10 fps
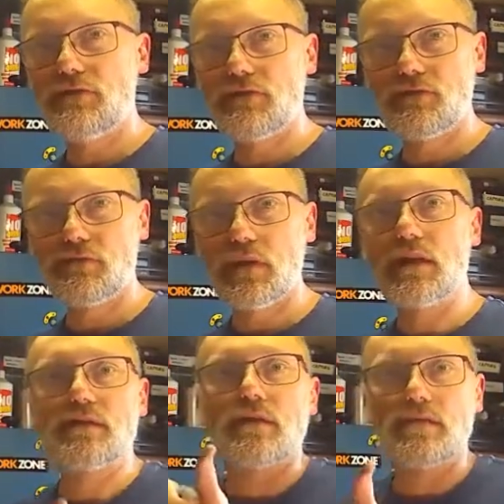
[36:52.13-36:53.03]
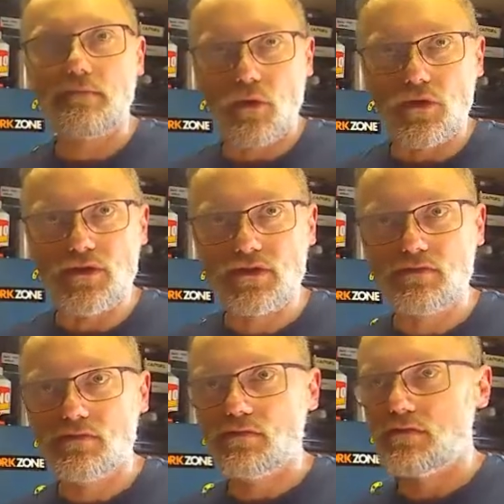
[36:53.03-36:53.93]
of, let's say, boys,
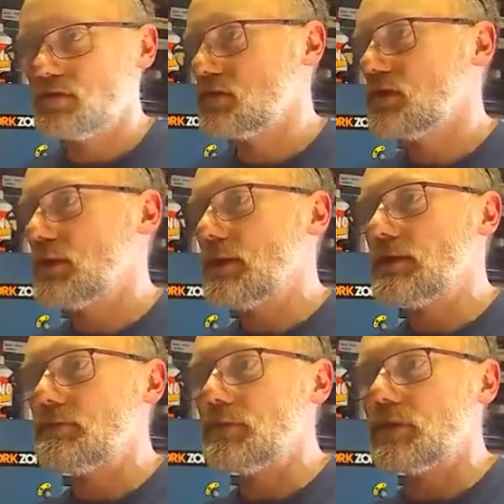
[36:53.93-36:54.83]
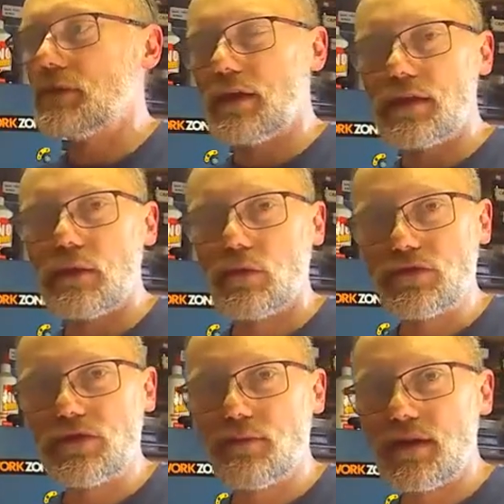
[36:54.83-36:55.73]
they
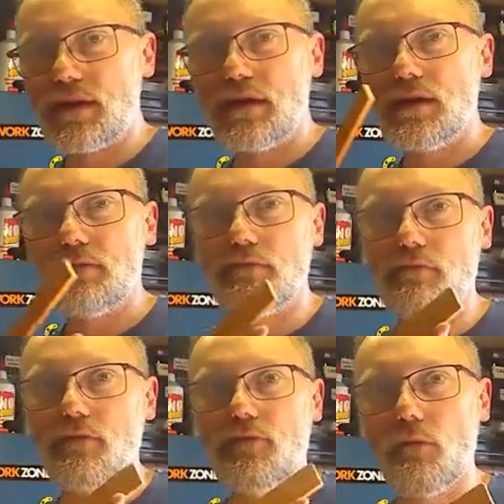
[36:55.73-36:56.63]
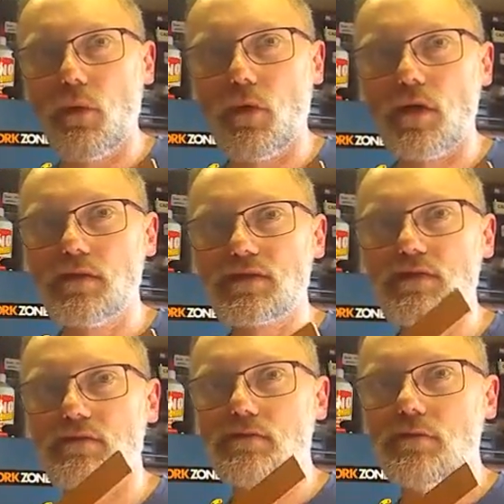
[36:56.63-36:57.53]
wanted to be
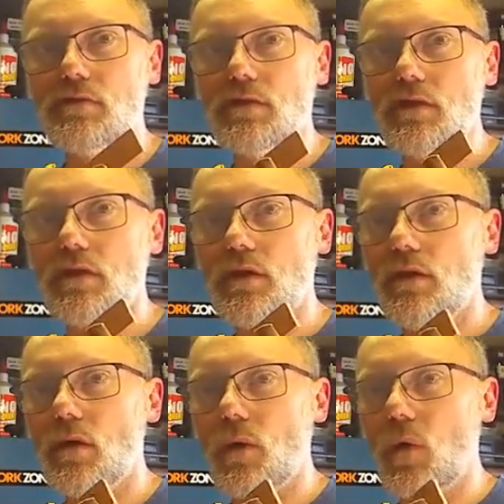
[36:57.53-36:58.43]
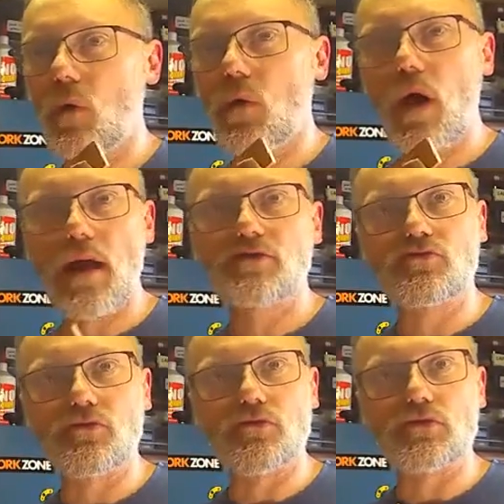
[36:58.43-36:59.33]
footballers or
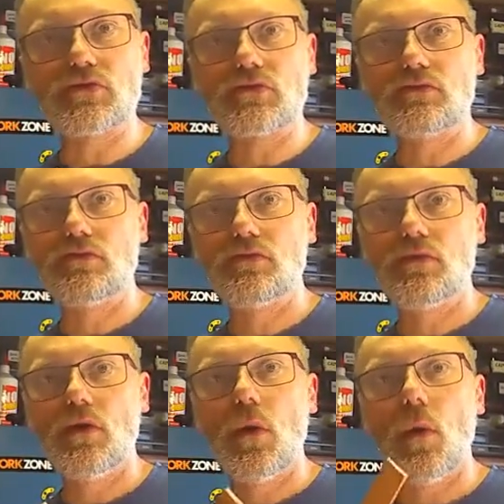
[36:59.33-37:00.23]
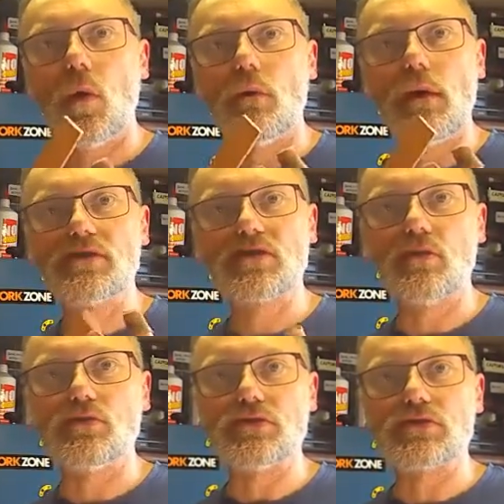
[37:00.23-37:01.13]
astronauts or maybe
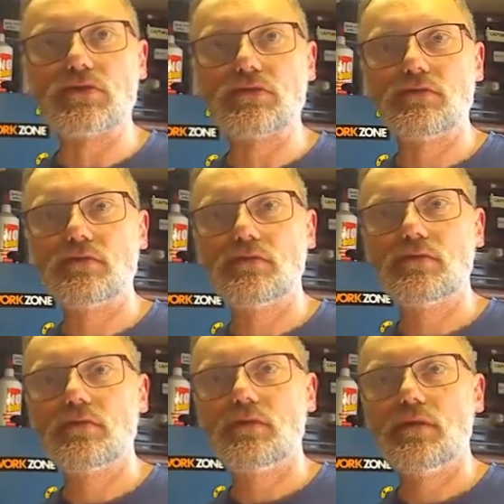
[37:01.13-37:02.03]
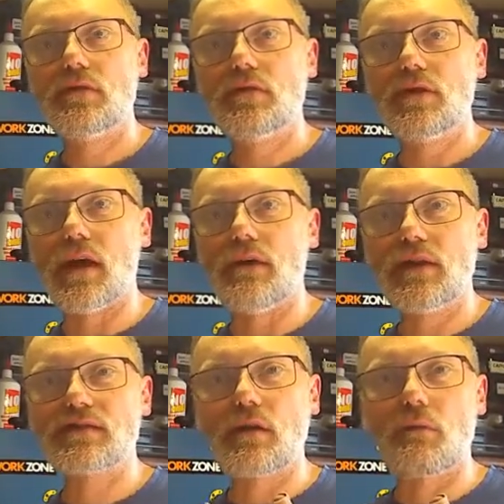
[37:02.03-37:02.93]
soldiers. If you
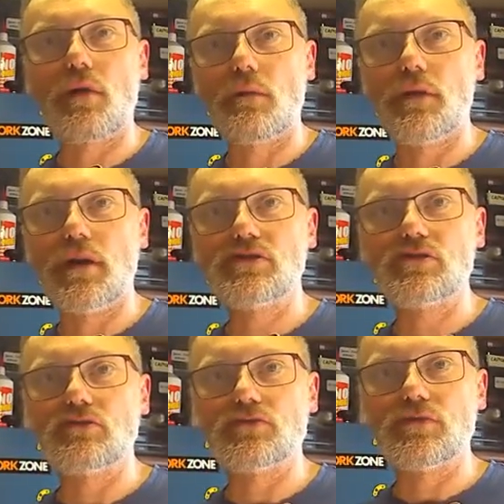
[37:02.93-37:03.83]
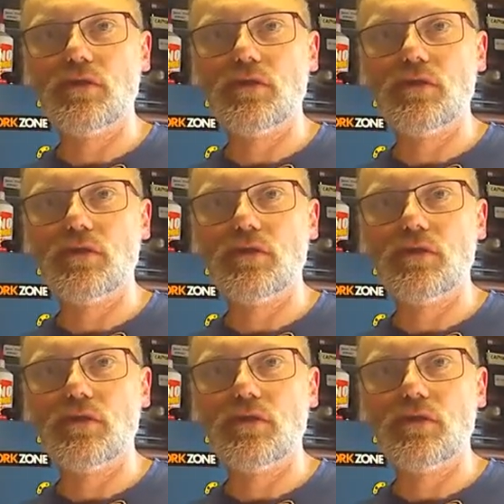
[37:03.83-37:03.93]
ask about primary age children,